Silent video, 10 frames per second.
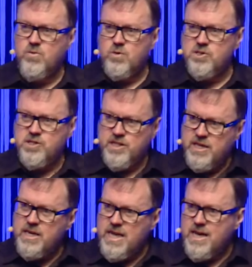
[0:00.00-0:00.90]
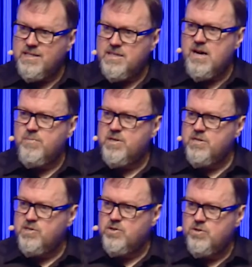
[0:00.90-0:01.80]
was to connect up
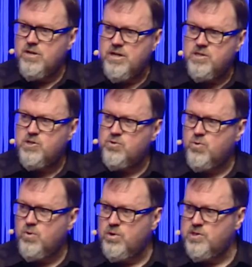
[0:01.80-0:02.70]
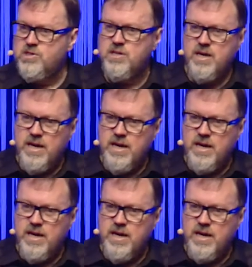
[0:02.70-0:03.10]
his stores.